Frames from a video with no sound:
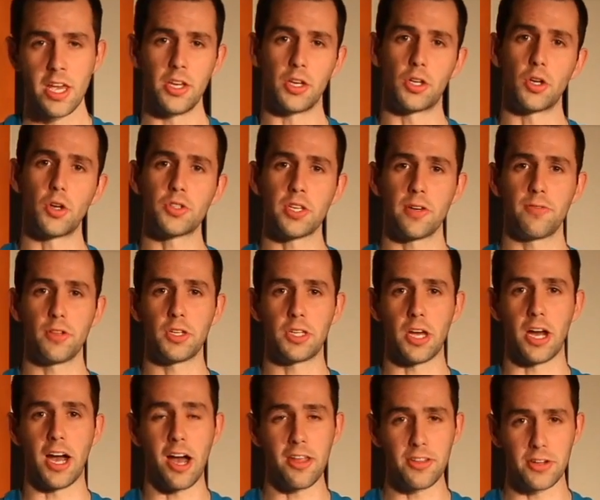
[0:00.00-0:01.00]
You can also have a
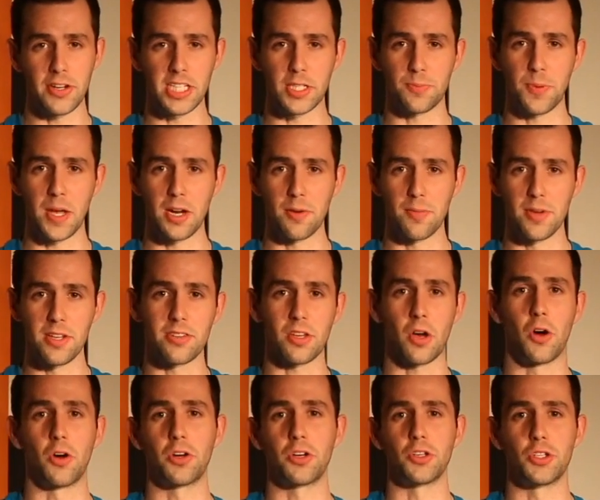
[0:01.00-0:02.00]
look at other experiments
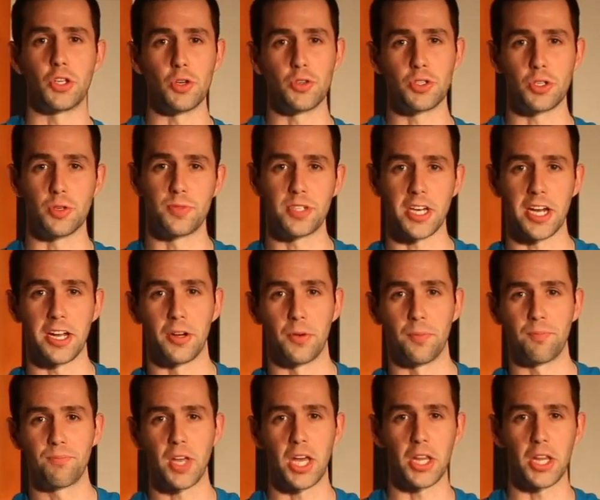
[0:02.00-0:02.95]
on our YouTube channel.